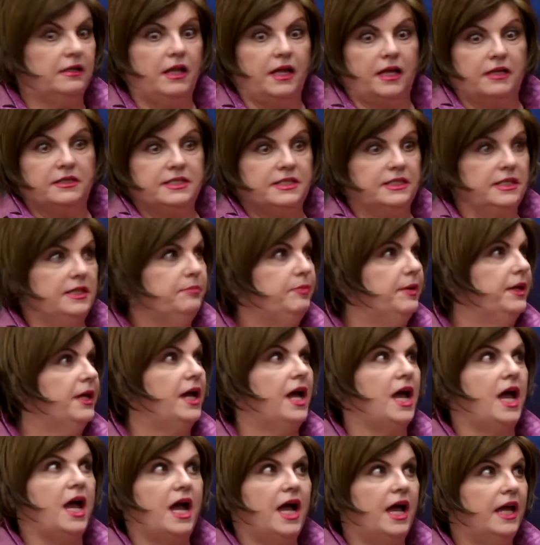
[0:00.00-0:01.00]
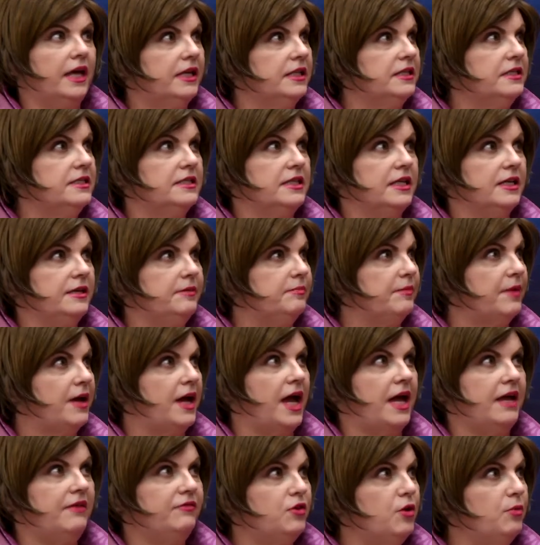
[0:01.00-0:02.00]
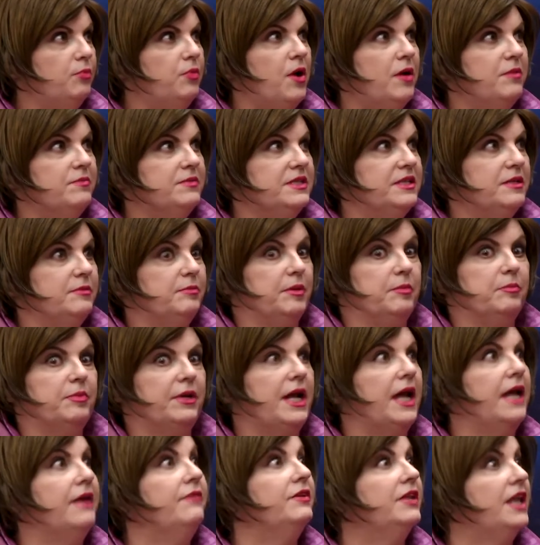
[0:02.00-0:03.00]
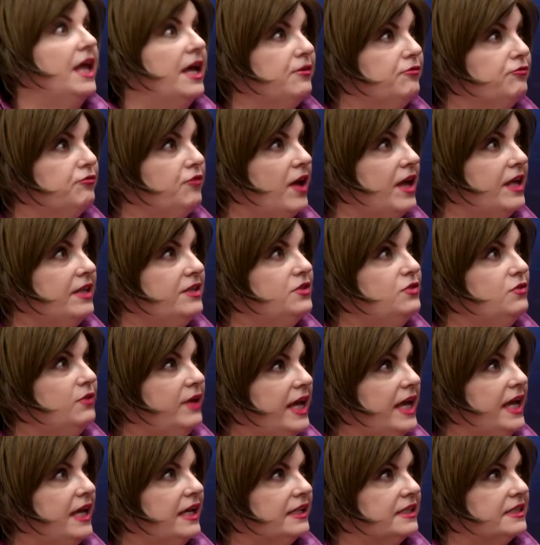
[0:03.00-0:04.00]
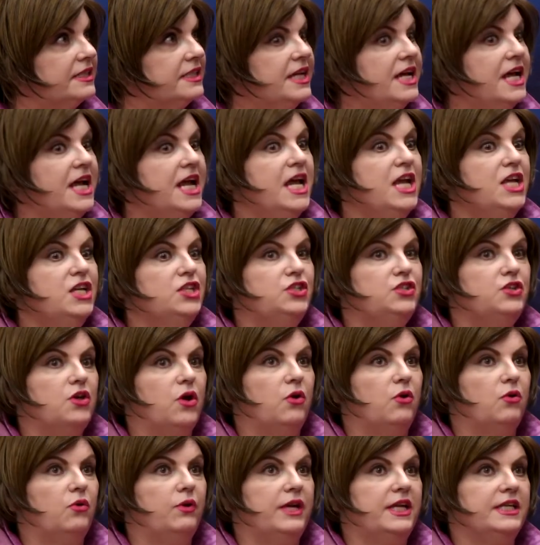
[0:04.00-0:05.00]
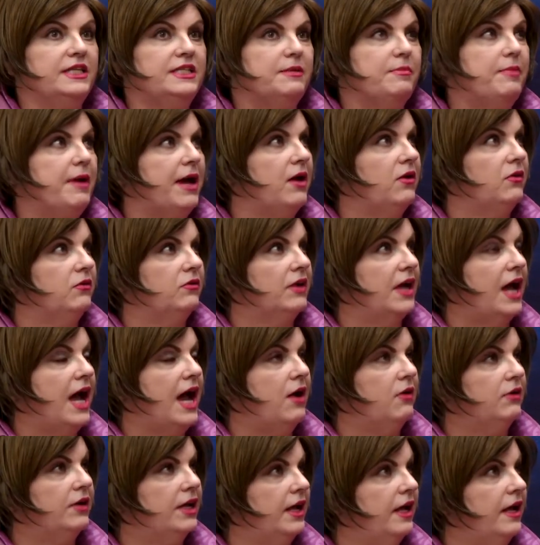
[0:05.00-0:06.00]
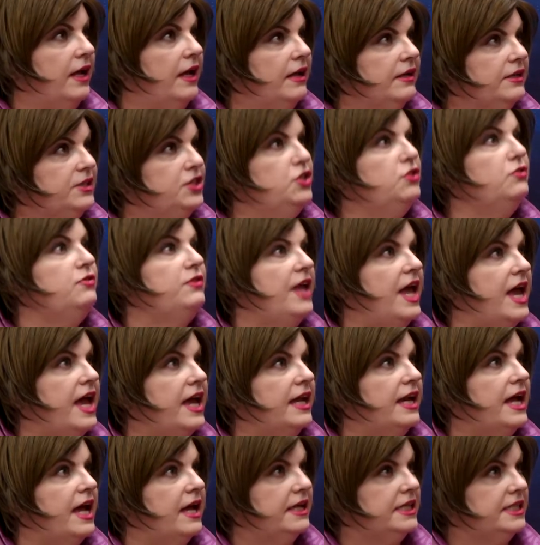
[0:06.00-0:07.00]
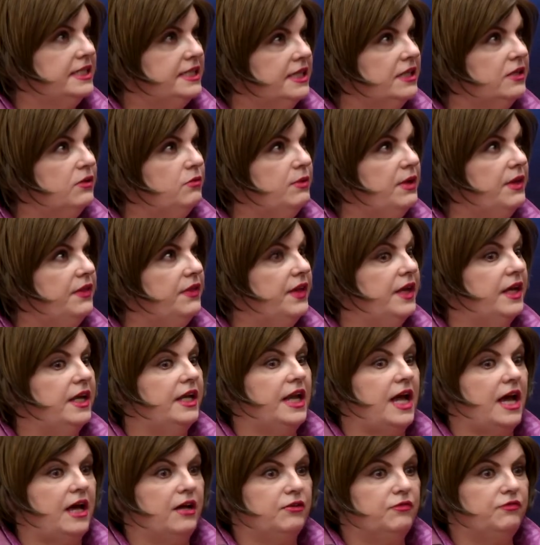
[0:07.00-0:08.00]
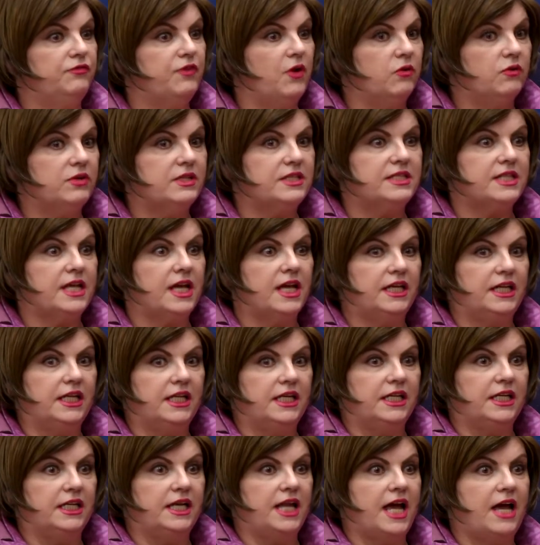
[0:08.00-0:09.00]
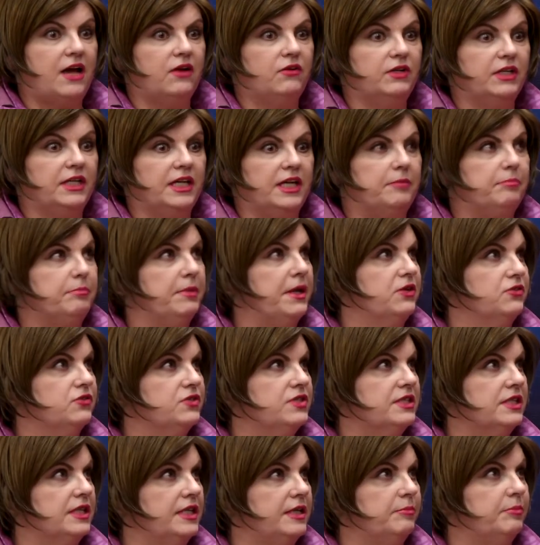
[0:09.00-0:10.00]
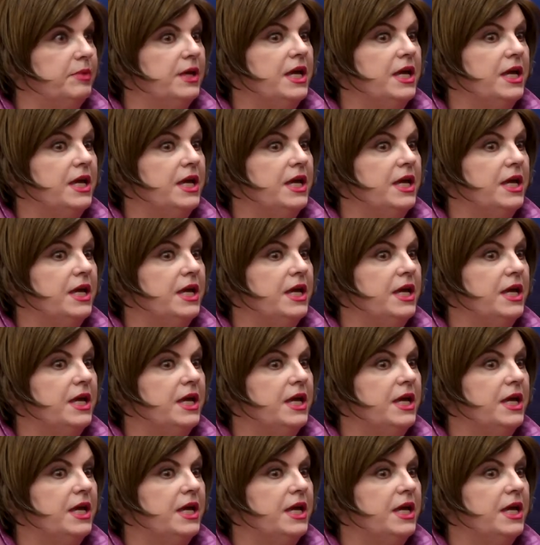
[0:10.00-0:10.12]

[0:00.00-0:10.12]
Like sleeping, I can sleep. I have no problem sleeping, but I have a lot of friends who can't. So it's about how to do that, how to deal with it, how to focus on it, and how to get better sleep.